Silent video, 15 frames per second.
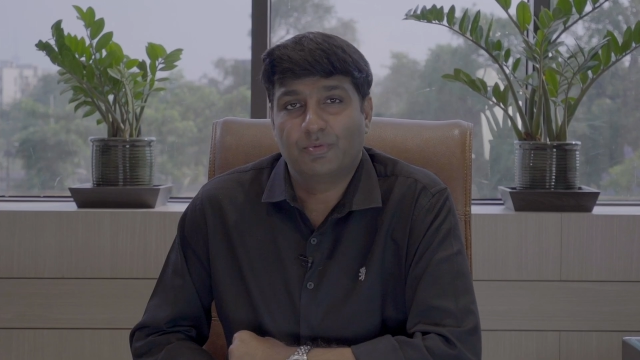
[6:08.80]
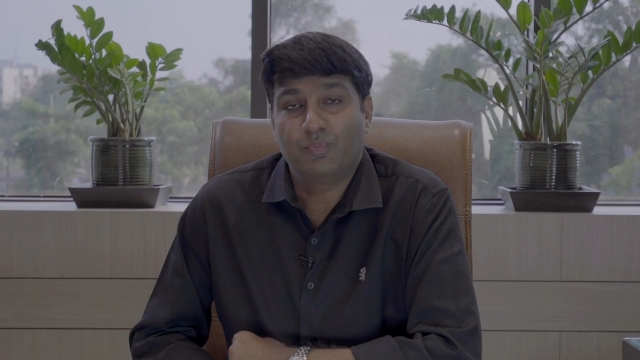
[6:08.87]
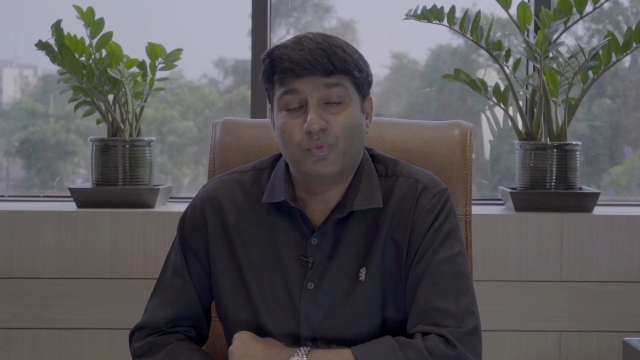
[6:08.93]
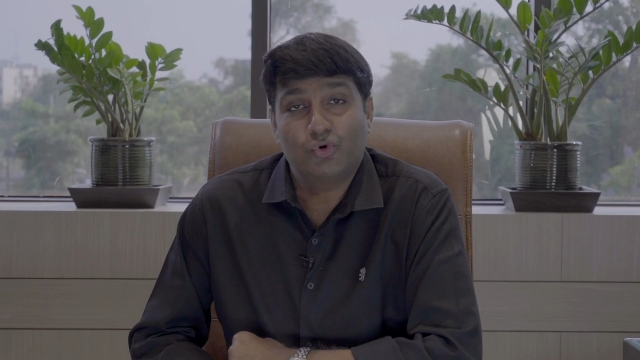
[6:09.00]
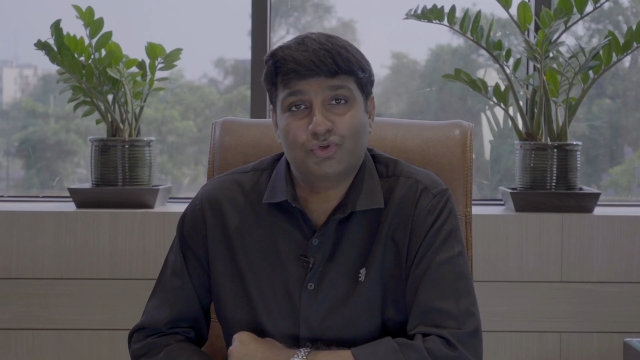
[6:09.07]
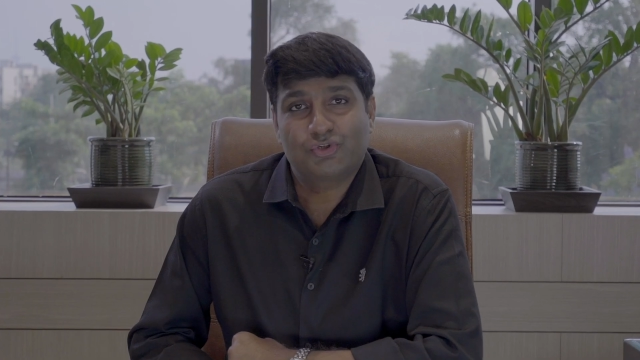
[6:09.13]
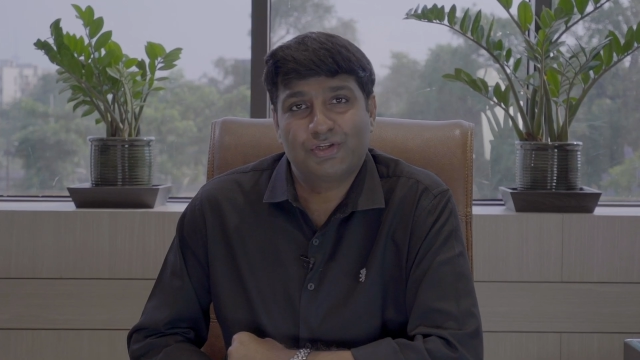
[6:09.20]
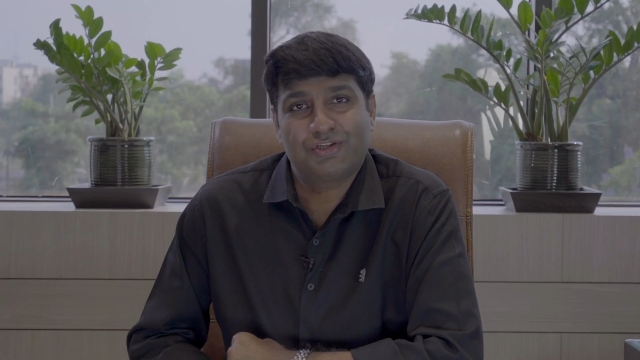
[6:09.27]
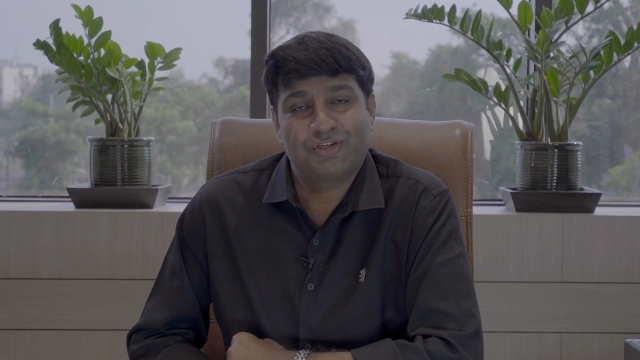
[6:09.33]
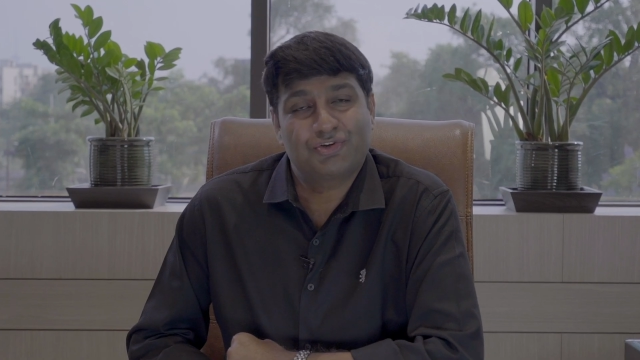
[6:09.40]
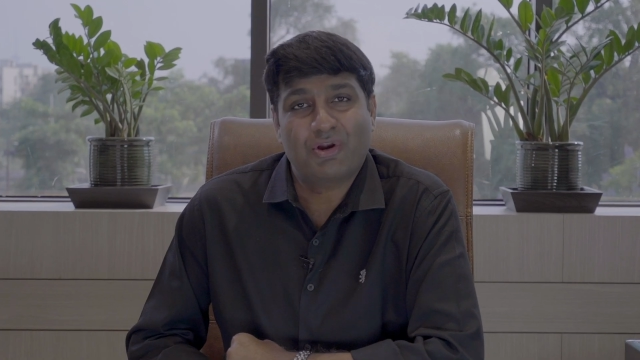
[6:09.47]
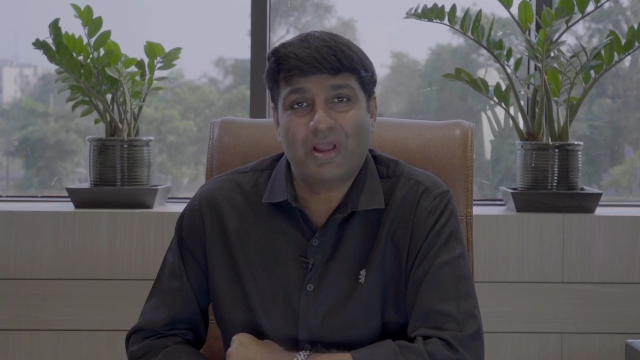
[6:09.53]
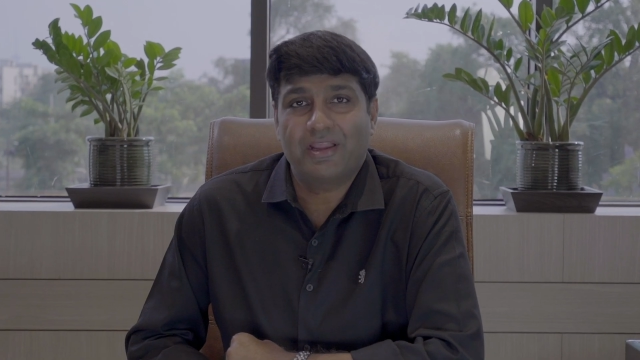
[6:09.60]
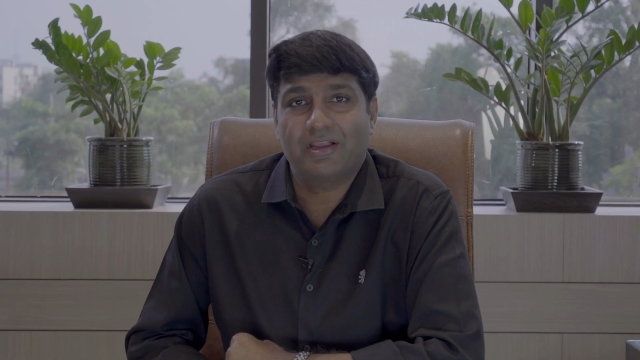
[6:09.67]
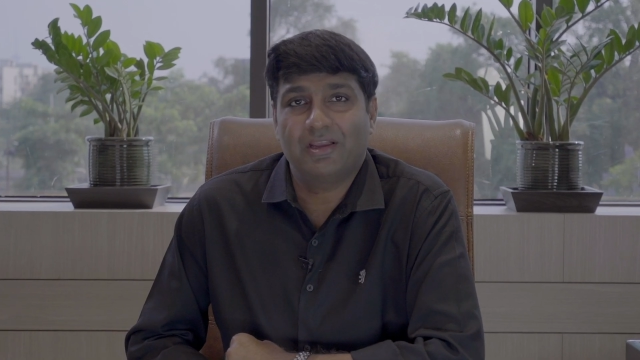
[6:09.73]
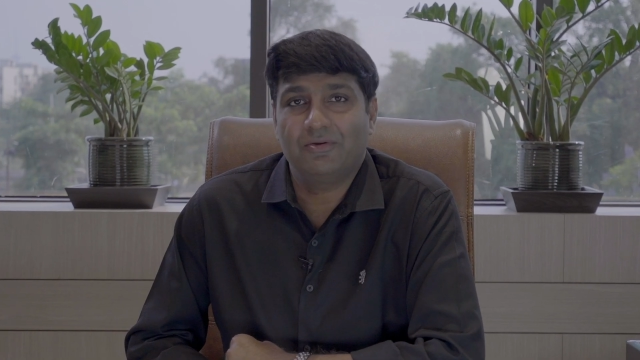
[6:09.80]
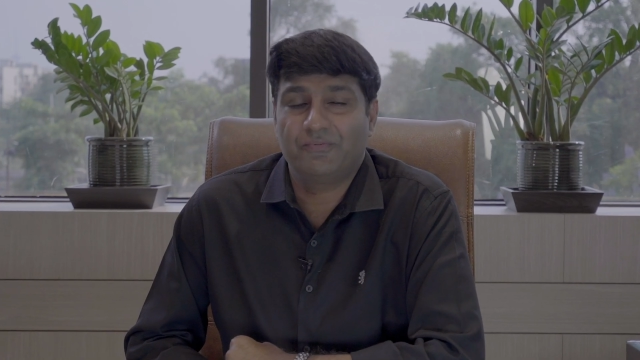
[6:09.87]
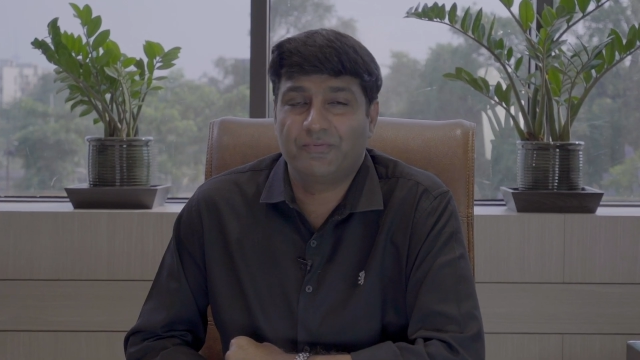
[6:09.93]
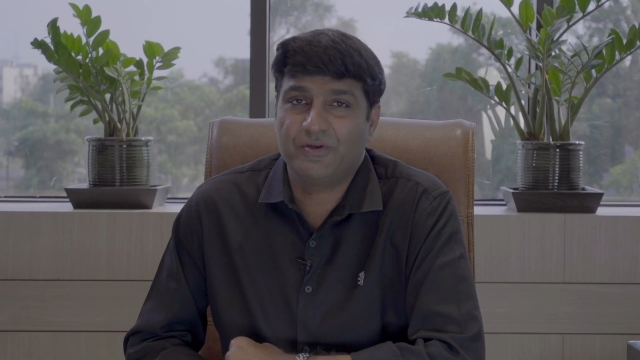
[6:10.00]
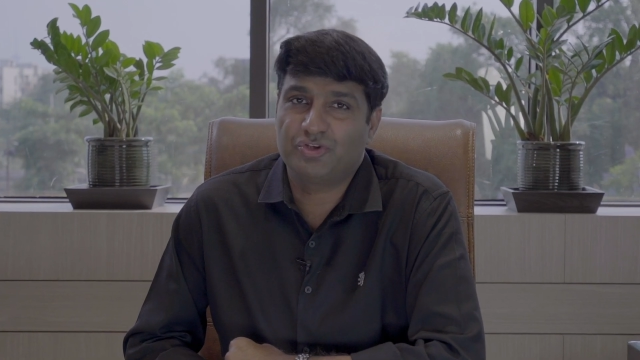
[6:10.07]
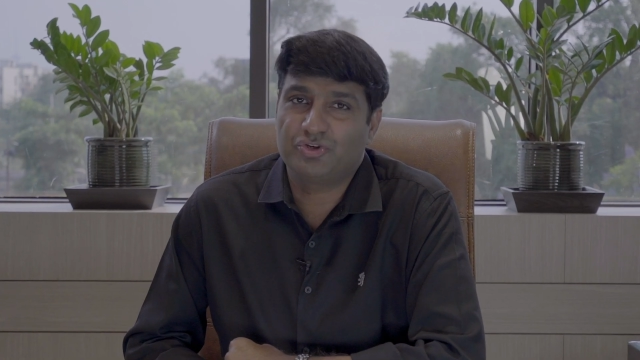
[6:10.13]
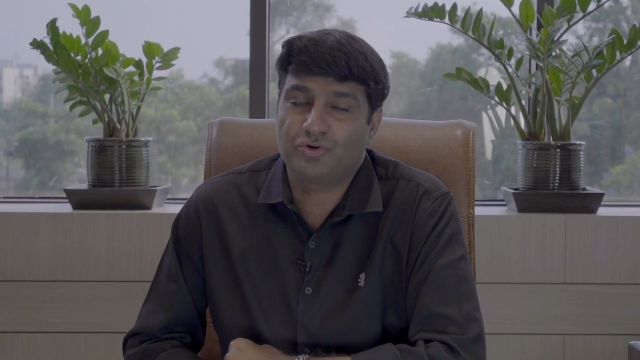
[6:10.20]
The most striking
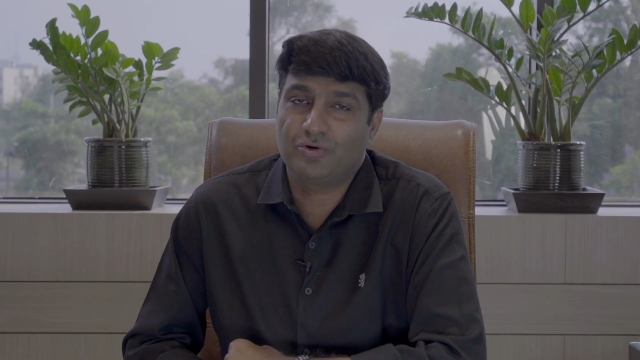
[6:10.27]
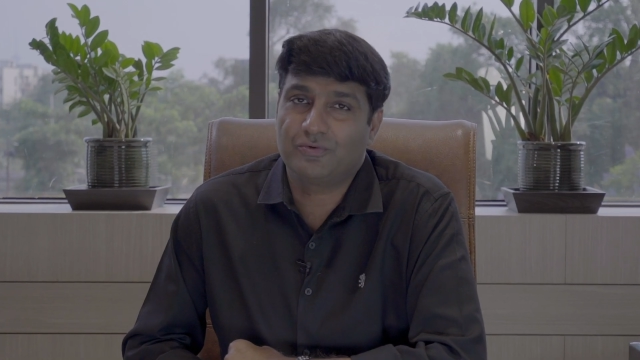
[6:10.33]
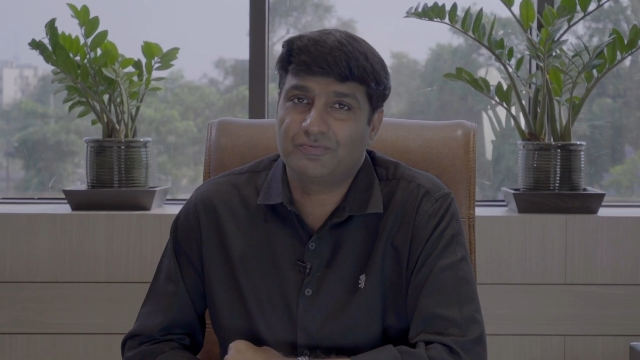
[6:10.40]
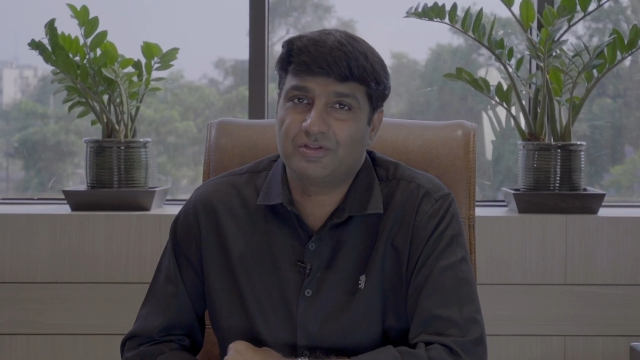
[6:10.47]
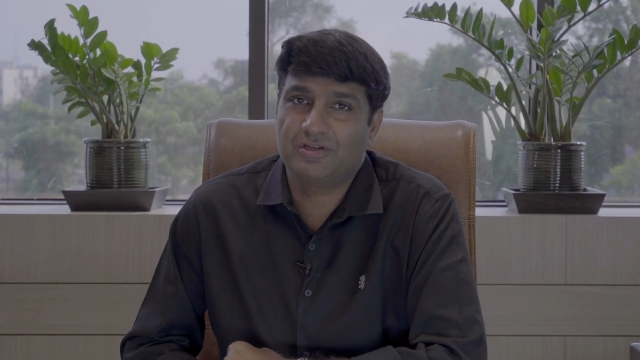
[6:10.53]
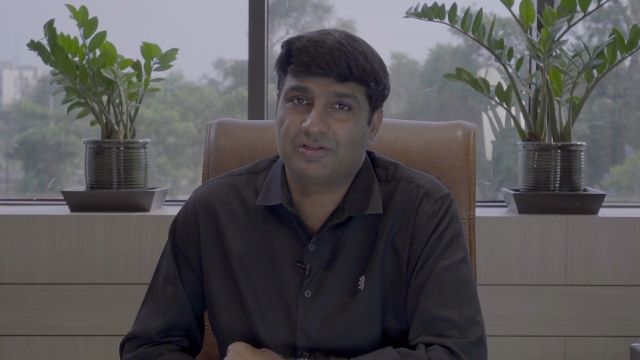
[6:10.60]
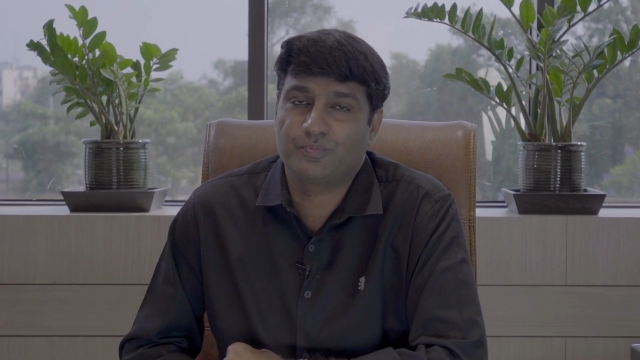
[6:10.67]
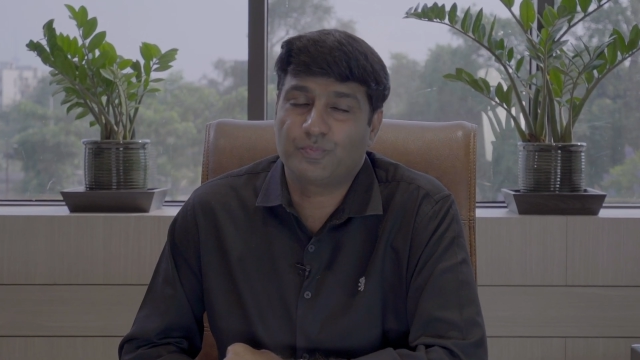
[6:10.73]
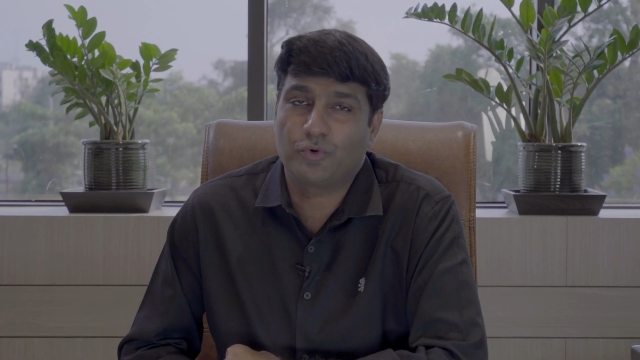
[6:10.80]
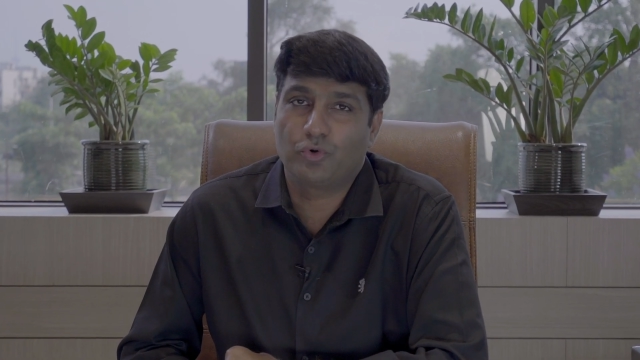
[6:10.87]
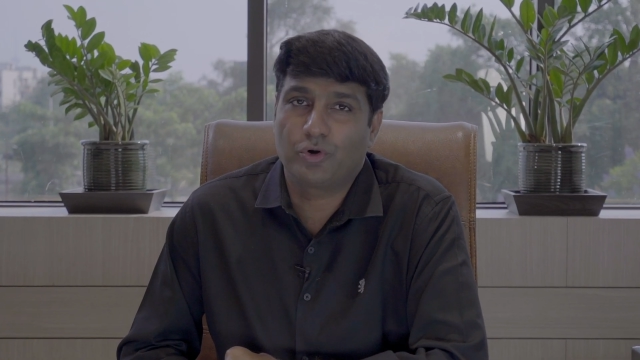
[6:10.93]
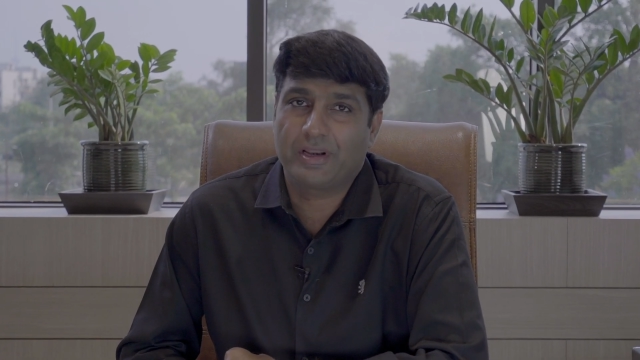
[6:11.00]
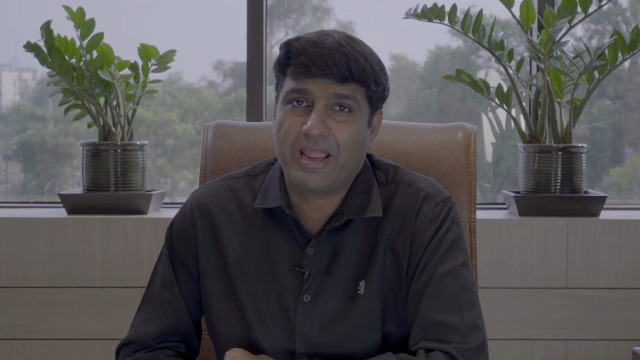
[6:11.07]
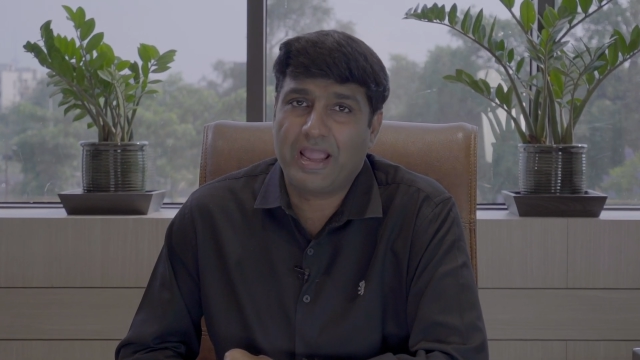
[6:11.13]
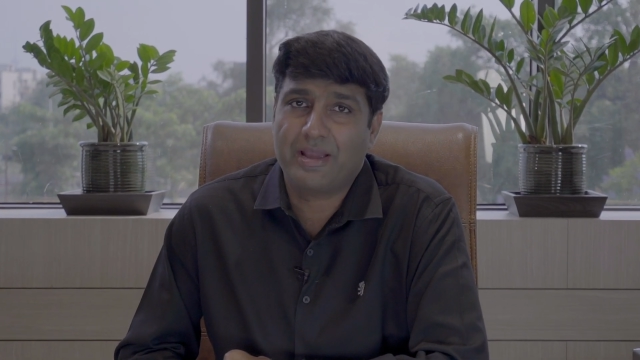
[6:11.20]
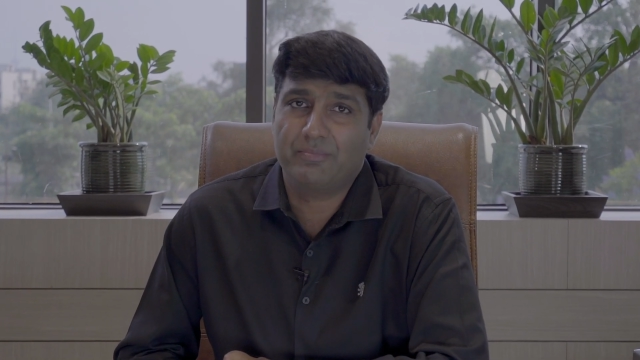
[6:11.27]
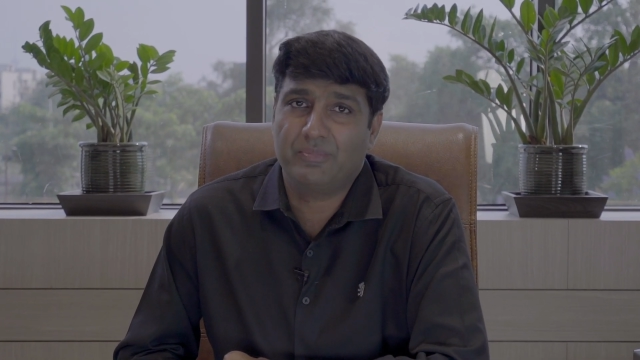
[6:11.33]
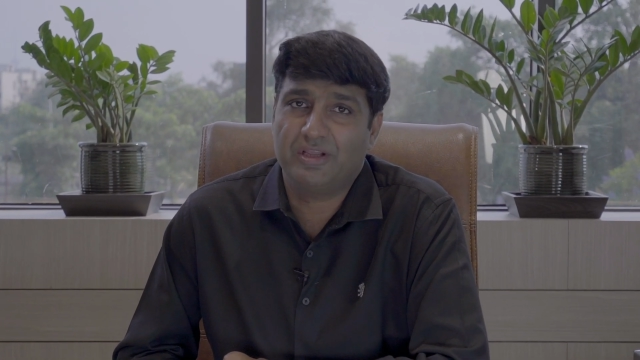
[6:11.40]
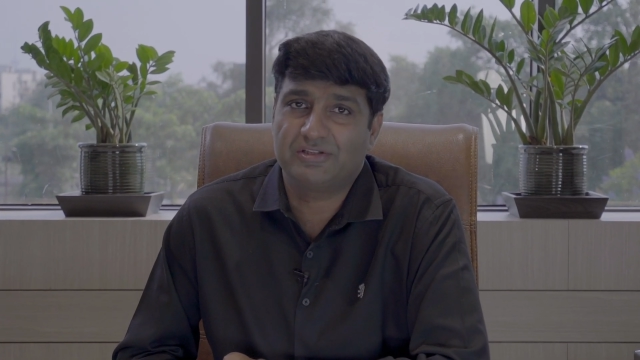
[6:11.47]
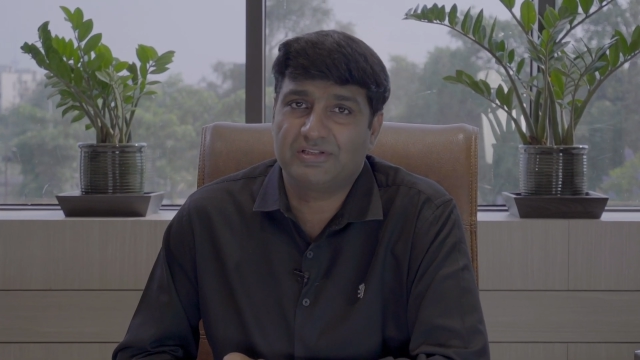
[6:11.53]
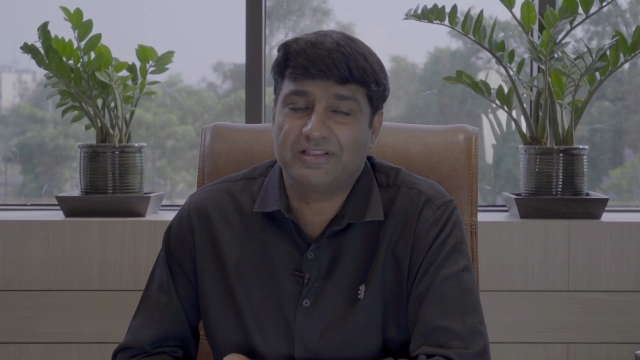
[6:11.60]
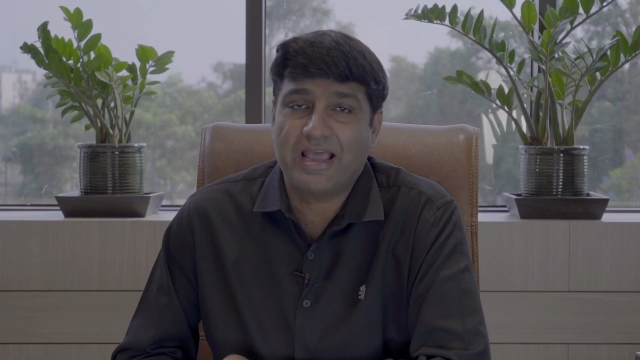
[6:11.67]
feature of this program
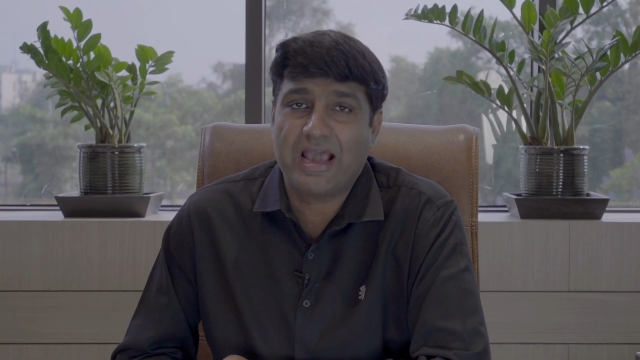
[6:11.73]
is